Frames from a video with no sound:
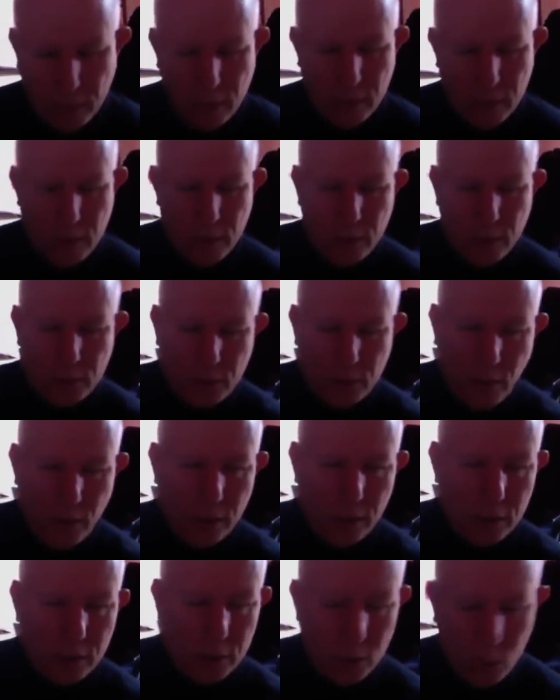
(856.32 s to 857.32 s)
started
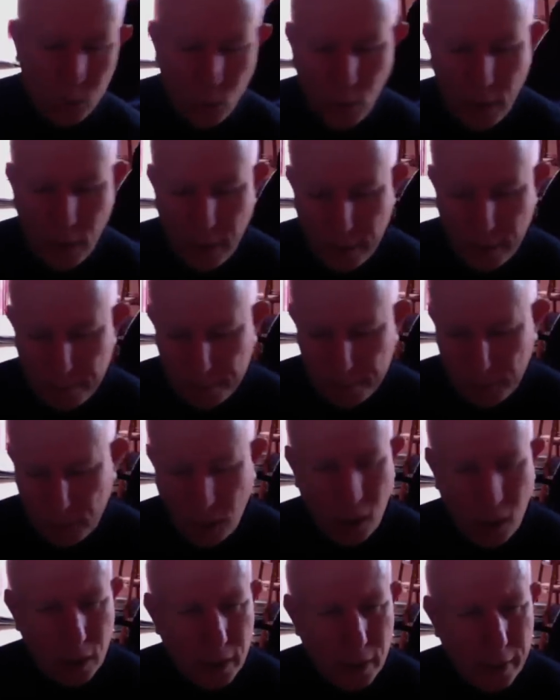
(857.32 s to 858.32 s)
to uh,
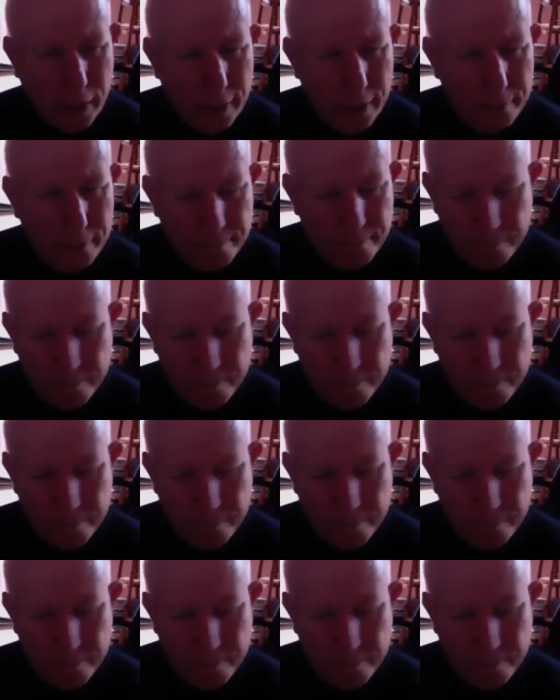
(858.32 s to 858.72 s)
talk again,